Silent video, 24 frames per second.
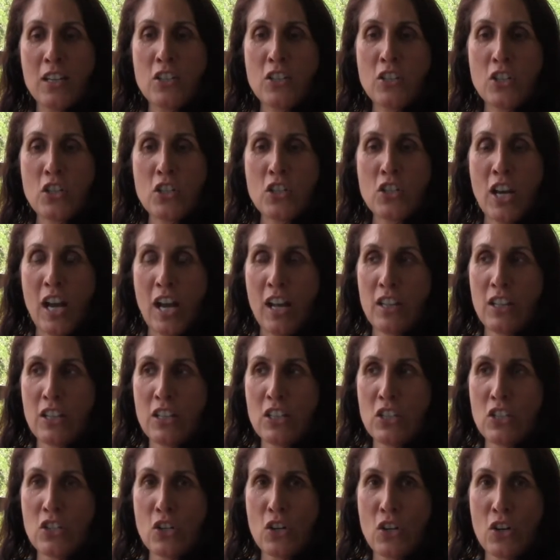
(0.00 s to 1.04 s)
to
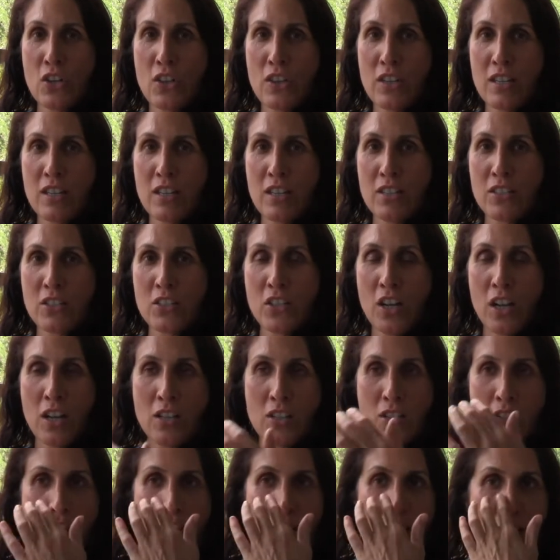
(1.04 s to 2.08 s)
challenge
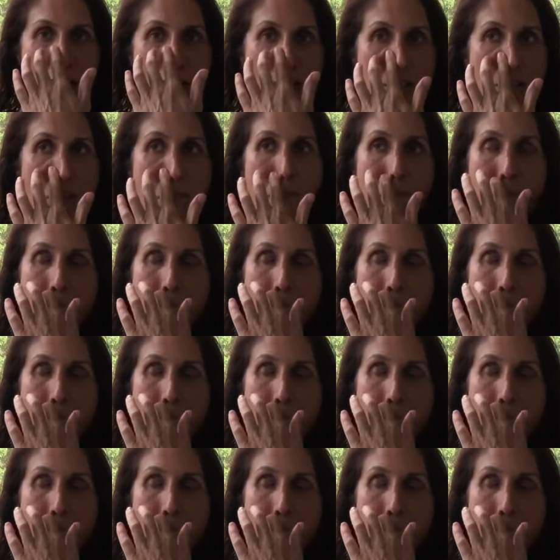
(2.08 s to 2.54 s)
challenge things.